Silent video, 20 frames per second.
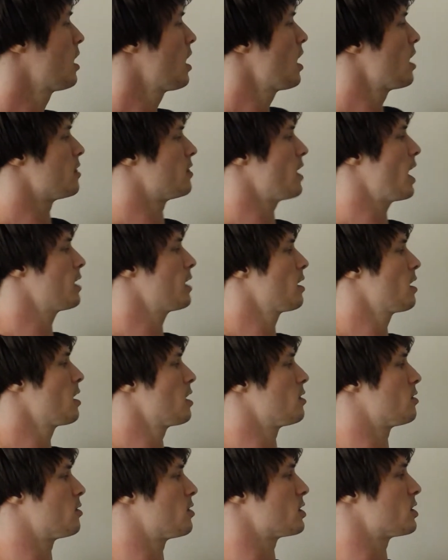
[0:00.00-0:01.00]

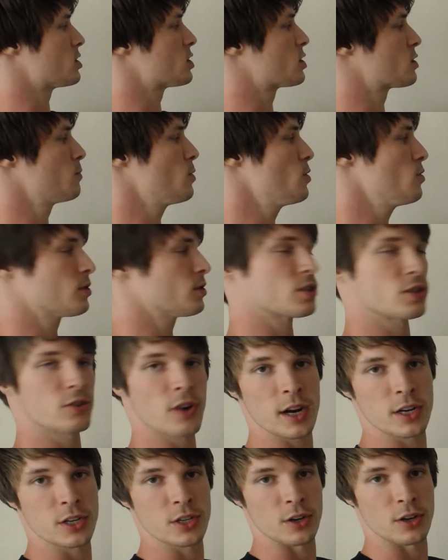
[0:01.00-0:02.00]
that the smooth
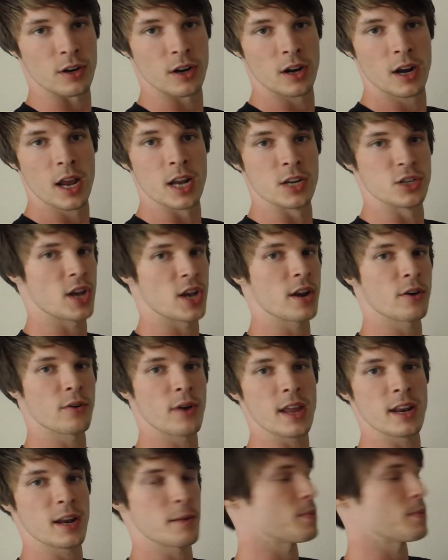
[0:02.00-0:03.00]
structure
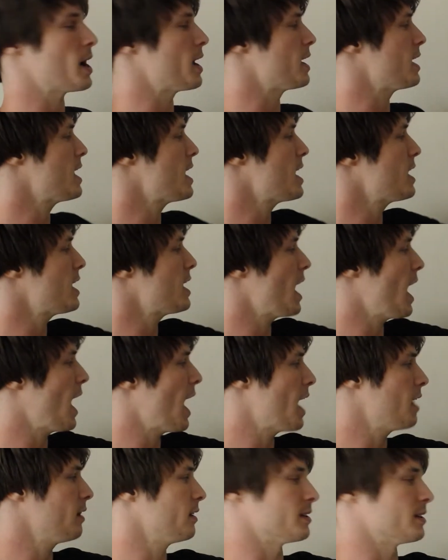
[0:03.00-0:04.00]
generated by any
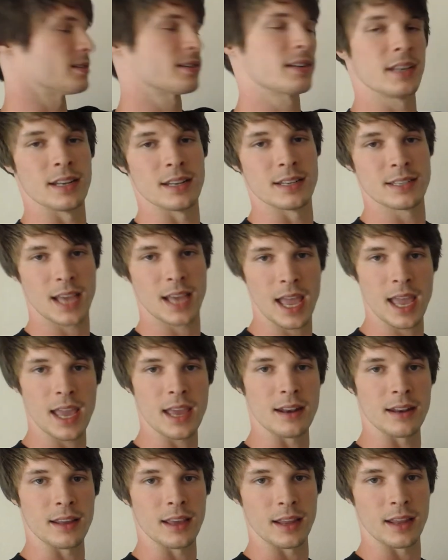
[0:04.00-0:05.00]
atlas
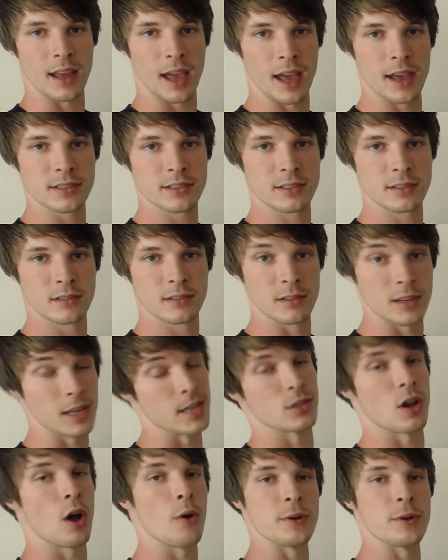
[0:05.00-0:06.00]
contained in S
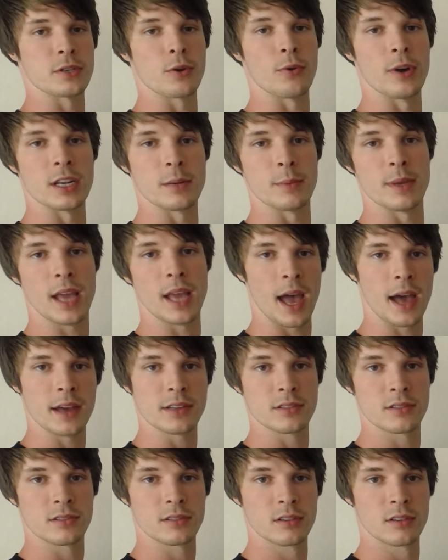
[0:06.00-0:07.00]
is always going to be
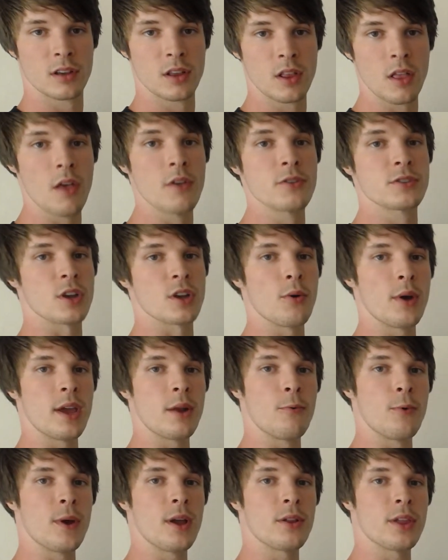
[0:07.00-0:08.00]
S. So
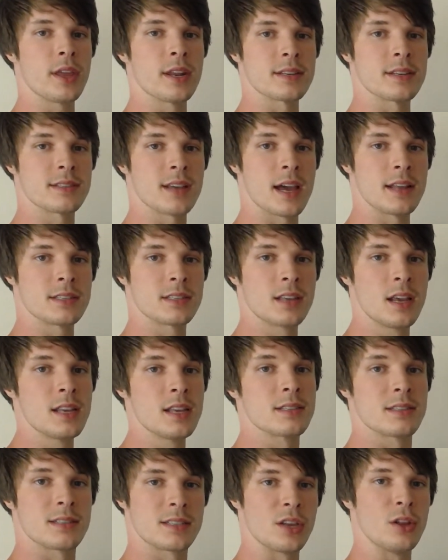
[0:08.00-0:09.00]
it will, in a sense,
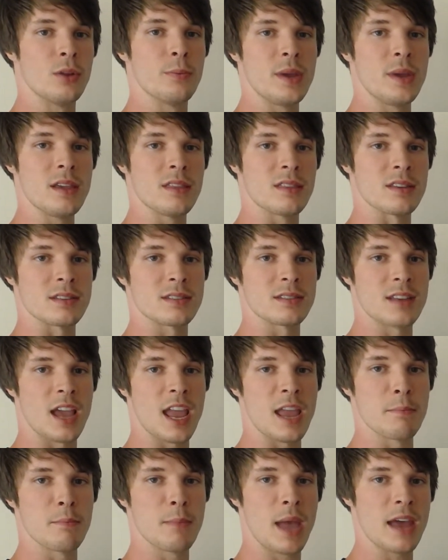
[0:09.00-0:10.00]
still be the
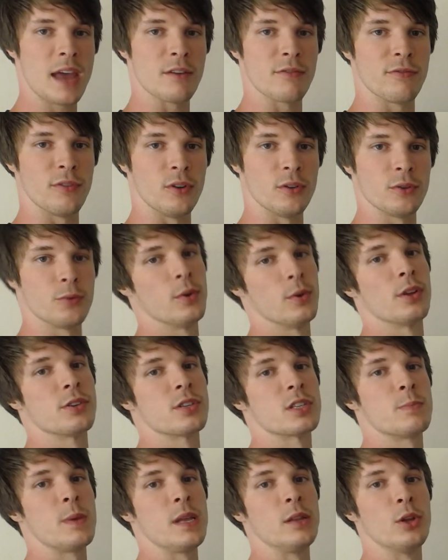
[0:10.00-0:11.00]
same manifold. We'll
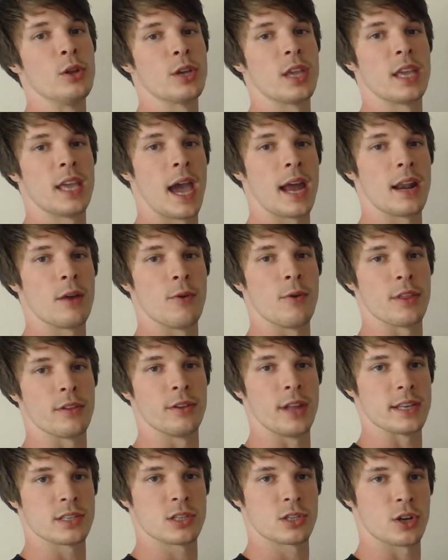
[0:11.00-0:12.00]
just be looking at it with
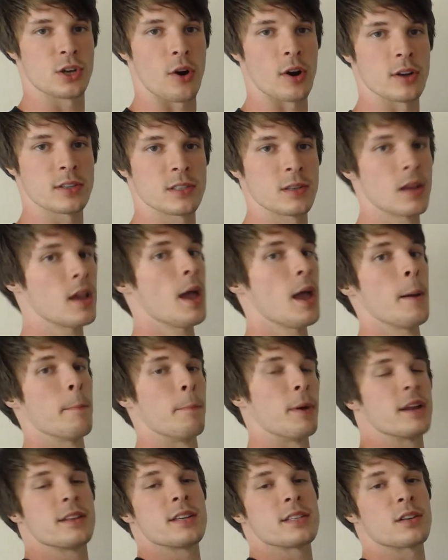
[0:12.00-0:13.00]
less charts.
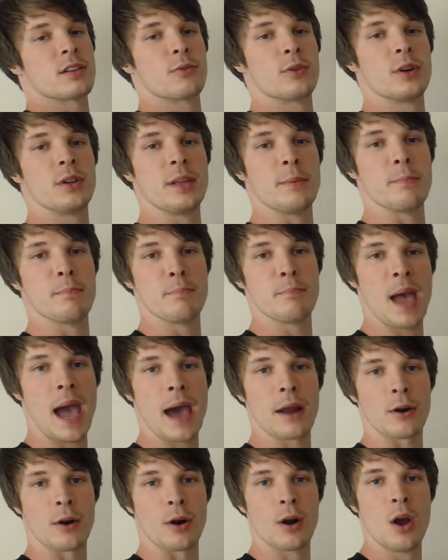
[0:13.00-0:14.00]
But it doesn't really
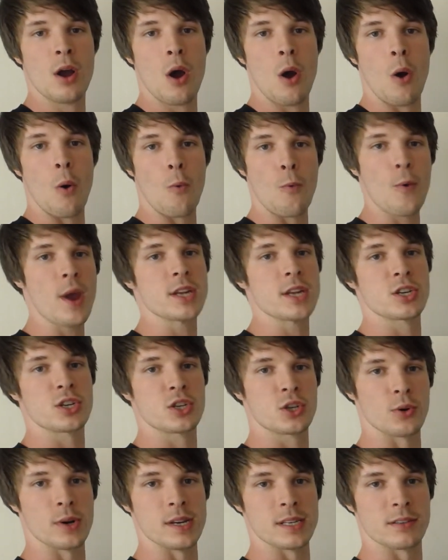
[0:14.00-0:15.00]
matter which
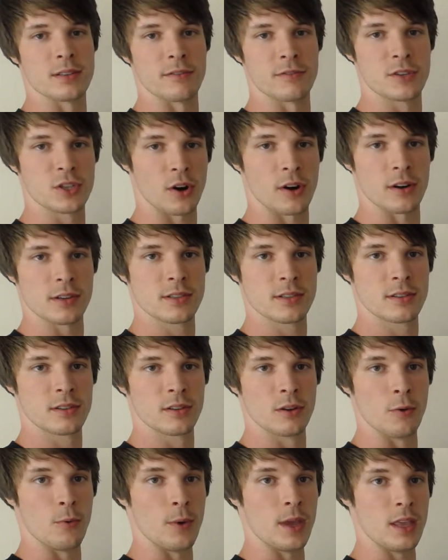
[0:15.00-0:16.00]
choice of charts
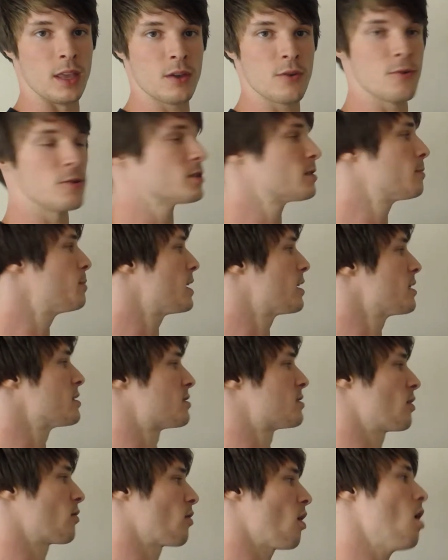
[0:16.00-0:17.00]
we use because
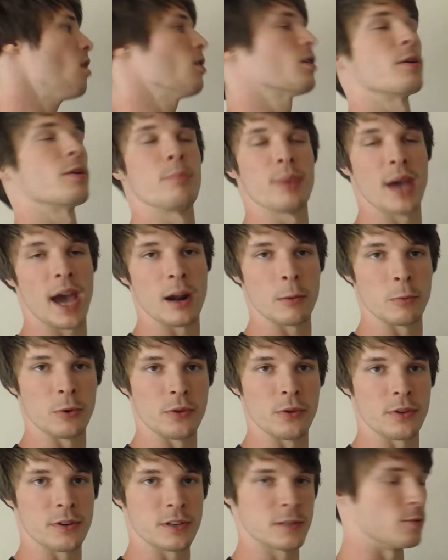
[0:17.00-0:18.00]
they're all compatible
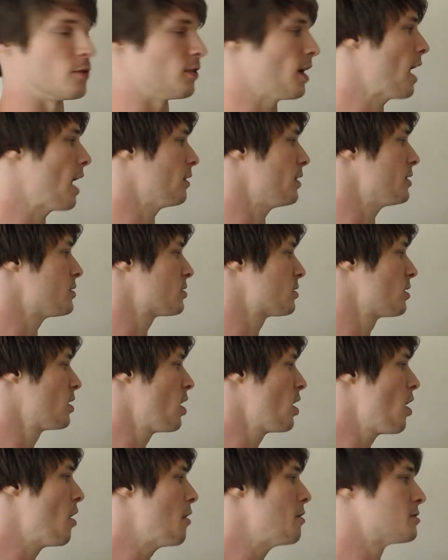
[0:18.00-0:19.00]
with our smooth atlas.
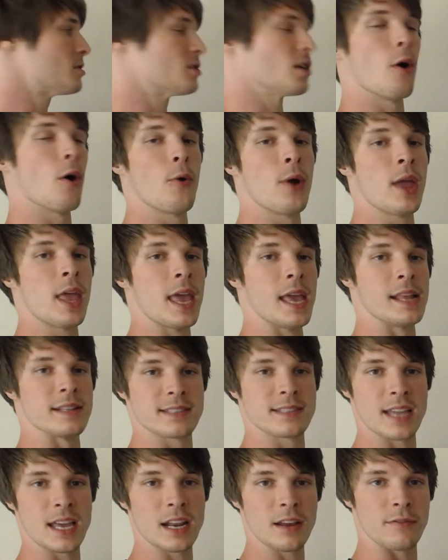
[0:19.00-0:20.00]
So
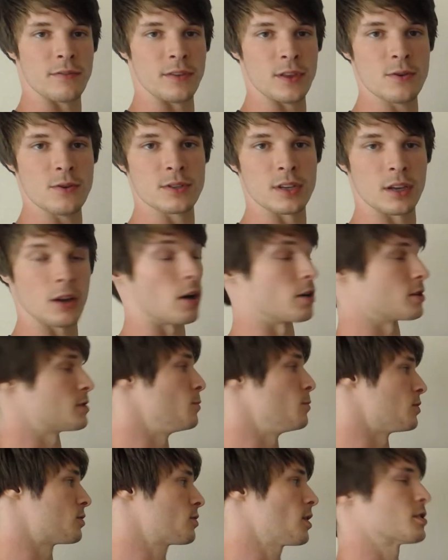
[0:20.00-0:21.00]
instead of using our
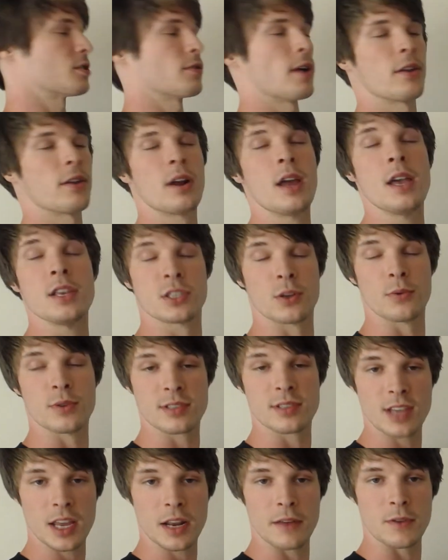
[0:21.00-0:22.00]
smooth structure,
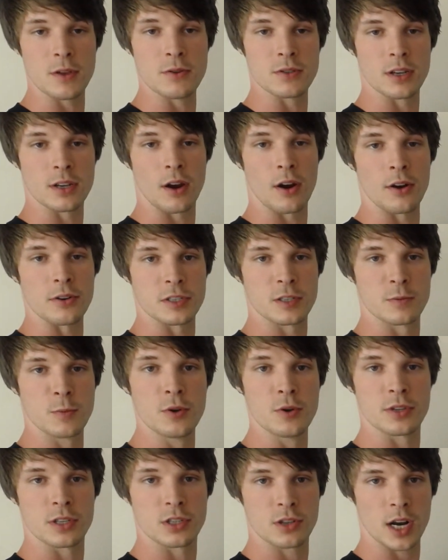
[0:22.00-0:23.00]
our
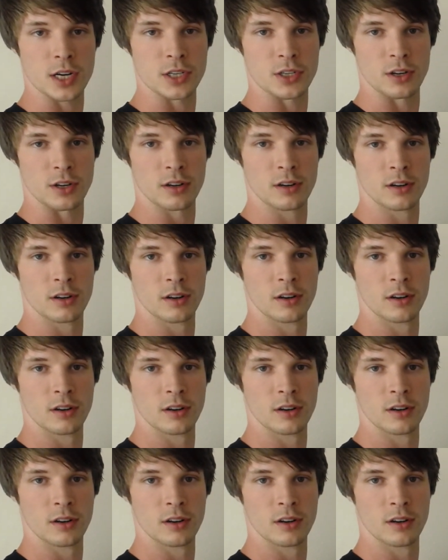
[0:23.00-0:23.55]
smooth structure,